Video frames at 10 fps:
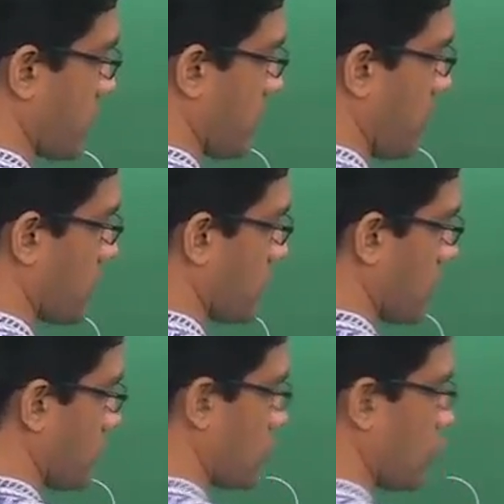or
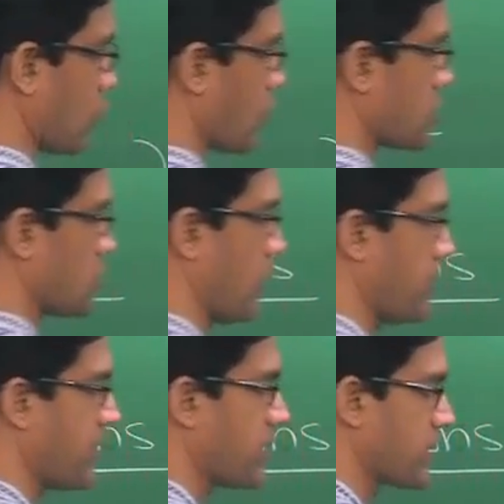the 2 cross 1
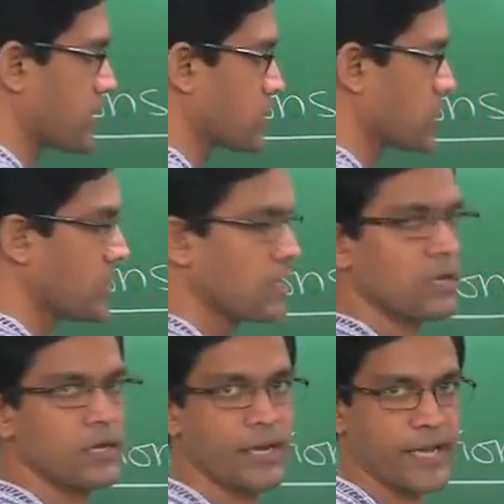matrix
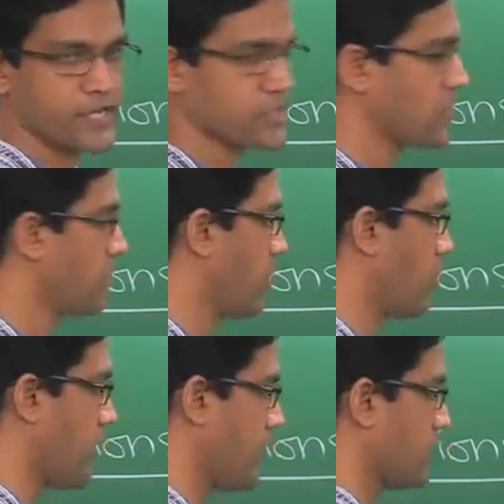x comma
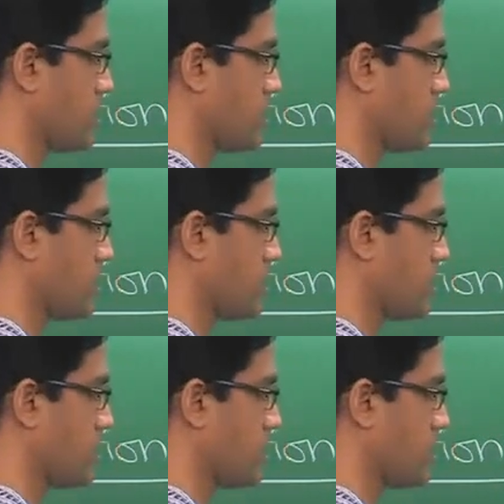y.